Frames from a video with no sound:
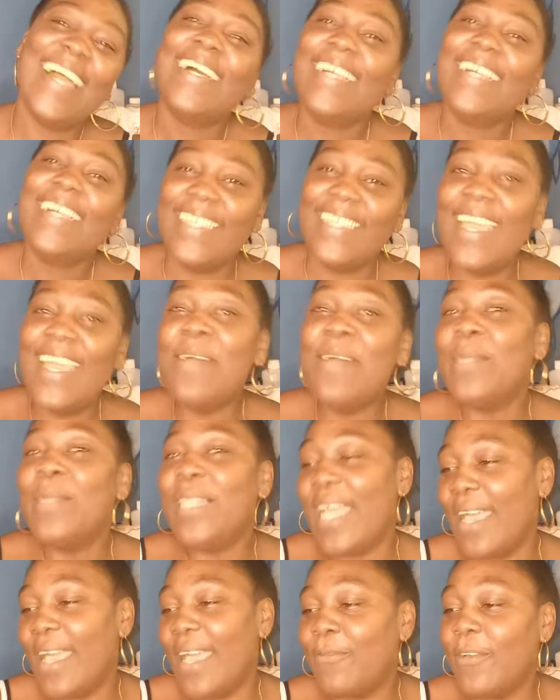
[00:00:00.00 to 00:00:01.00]
yeah, me
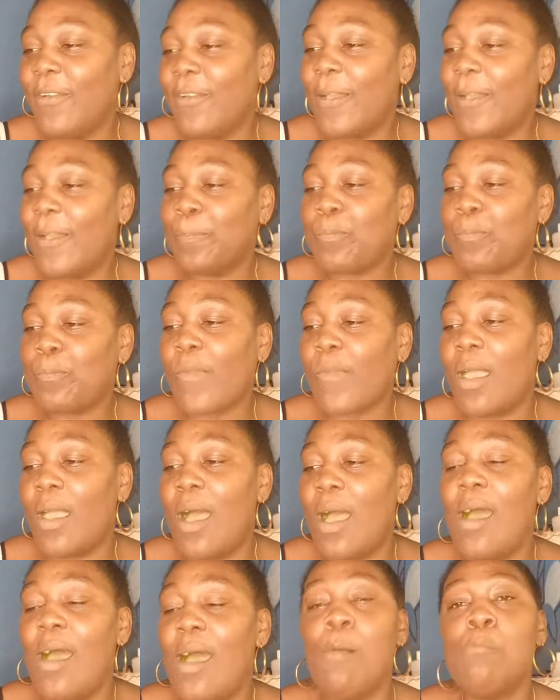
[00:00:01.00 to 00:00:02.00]
like for
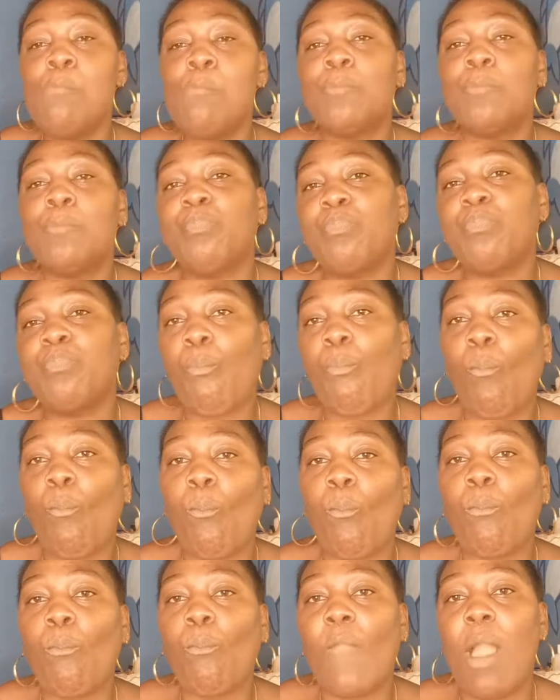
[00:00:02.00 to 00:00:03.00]
um
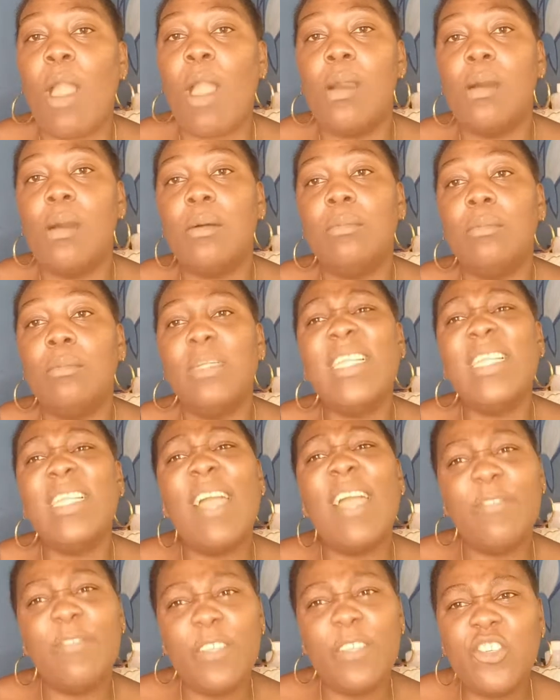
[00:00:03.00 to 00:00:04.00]
me like
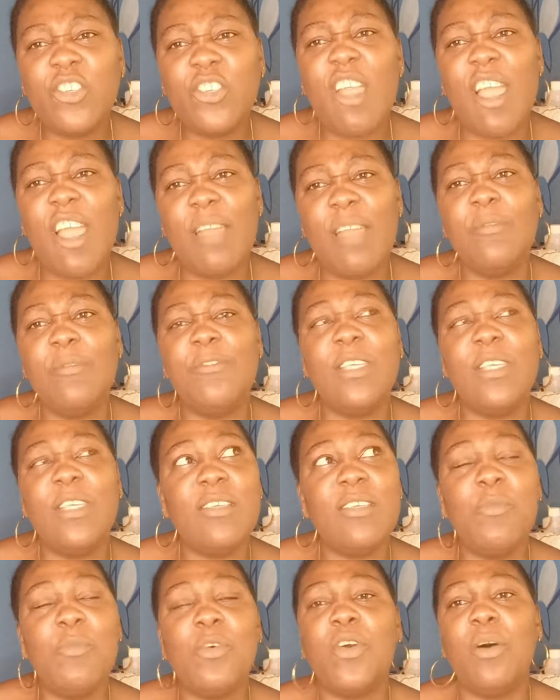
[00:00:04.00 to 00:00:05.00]
for try. Me feel
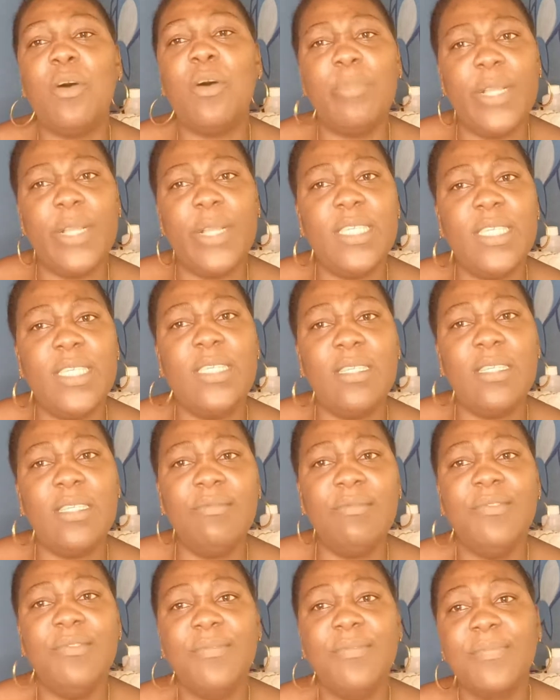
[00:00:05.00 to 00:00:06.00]
some competitive.
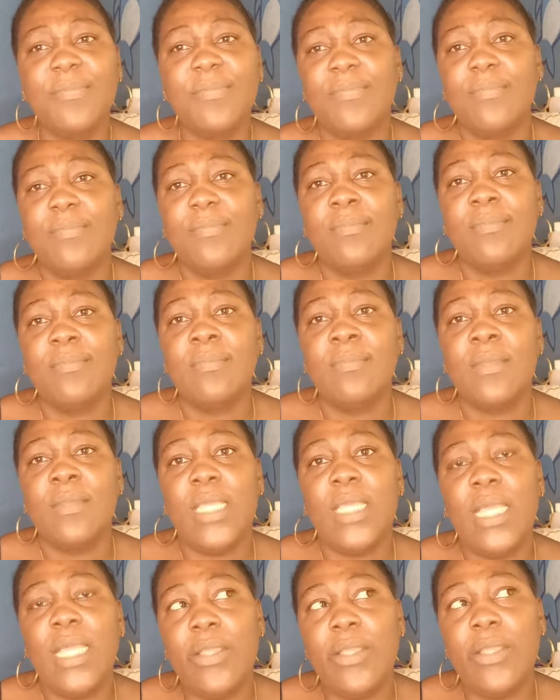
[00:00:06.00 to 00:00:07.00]
You
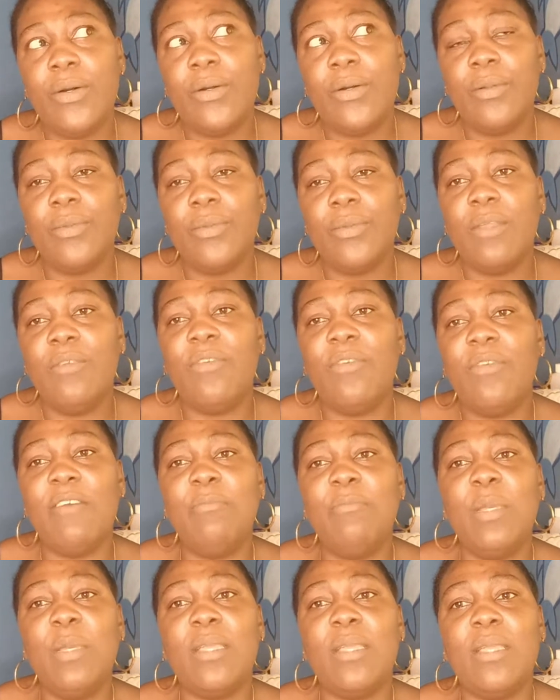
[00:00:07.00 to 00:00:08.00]
know, if I've
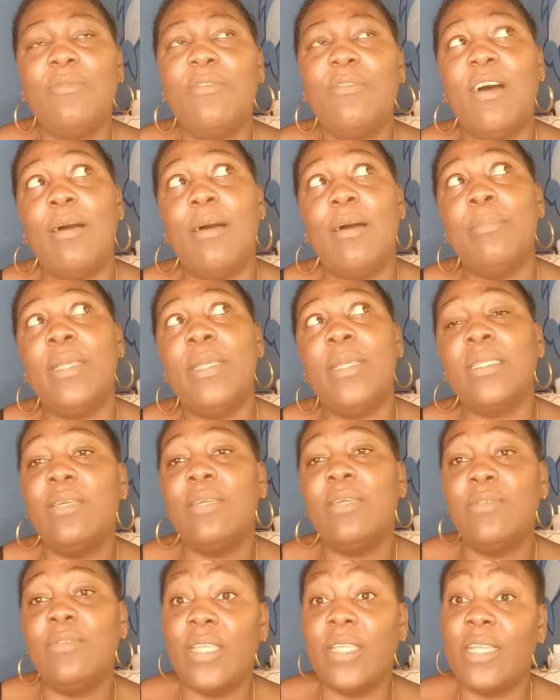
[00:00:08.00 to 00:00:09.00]
been if I'm been
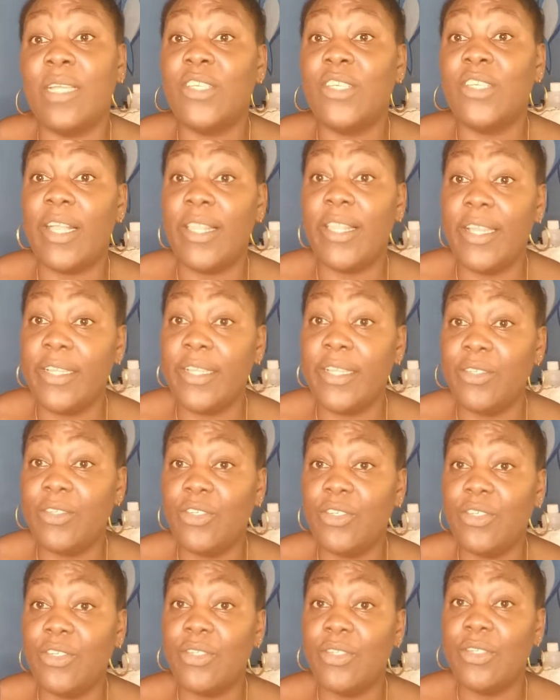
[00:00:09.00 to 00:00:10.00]
given a challenge,
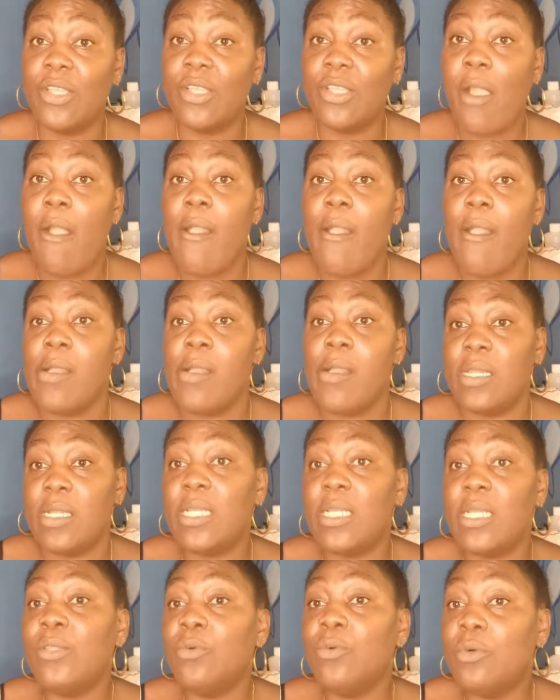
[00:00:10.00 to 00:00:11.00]
you
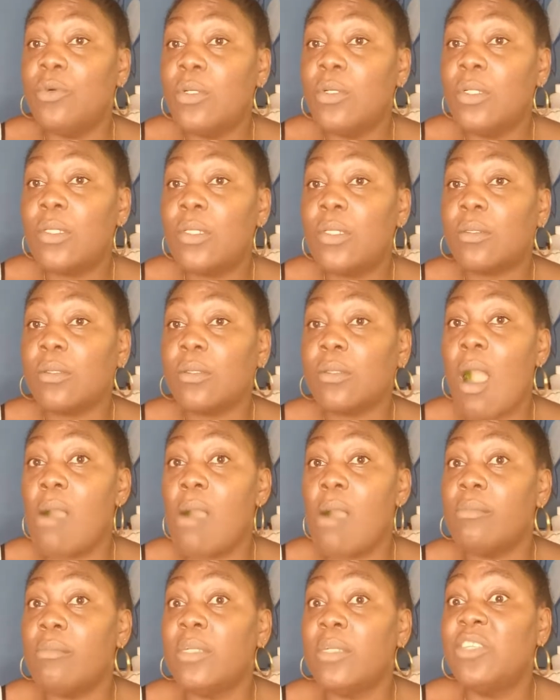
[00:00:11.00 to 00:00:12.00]
know,
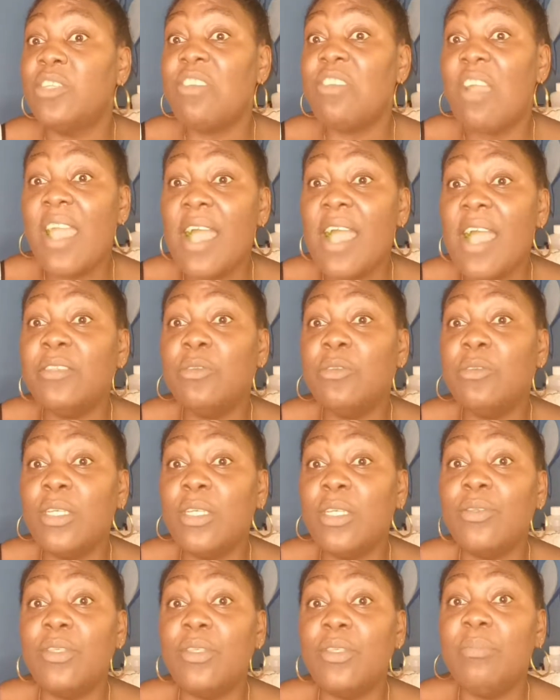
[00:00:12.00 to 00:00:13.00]
me try and do it
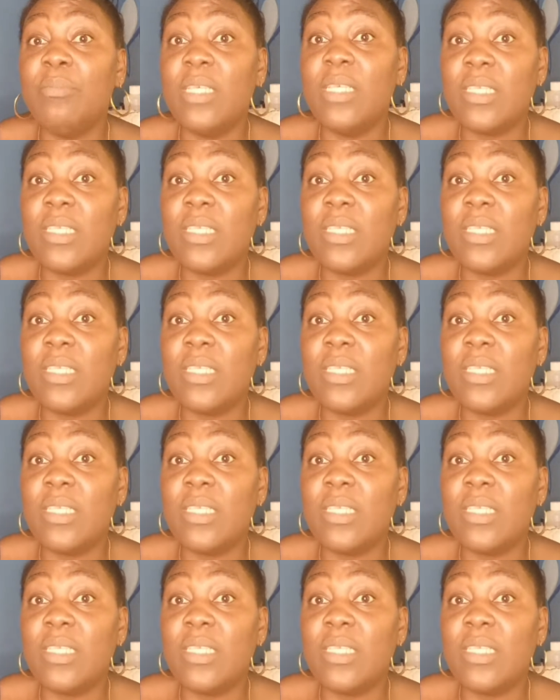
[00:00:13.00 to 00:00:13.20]
to the best